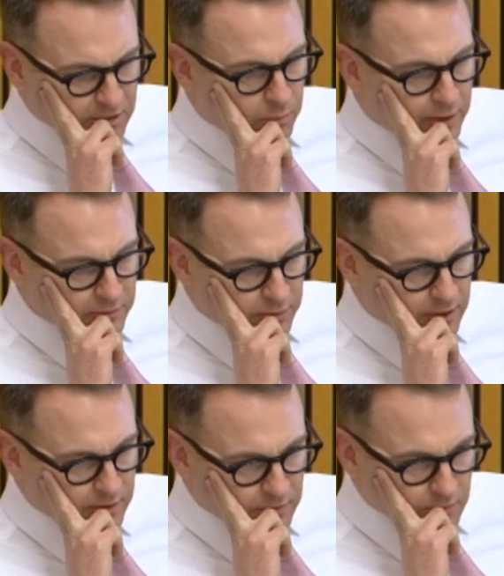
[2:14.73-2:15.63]
I'm wondering
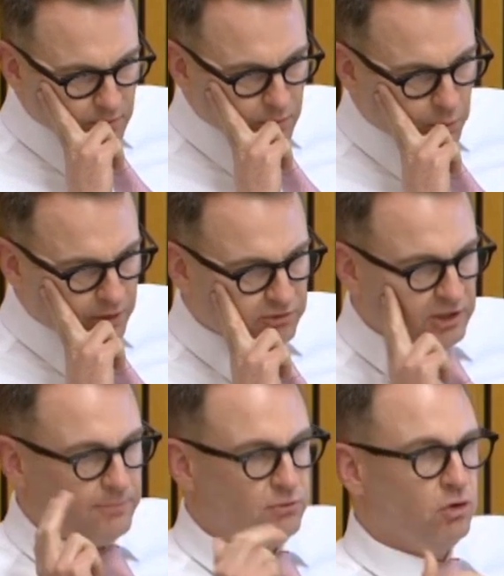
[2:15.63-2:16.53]
what
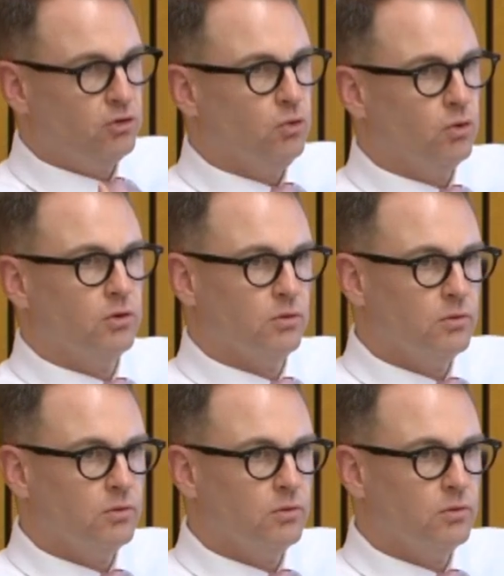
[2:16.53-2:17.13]
steps you took,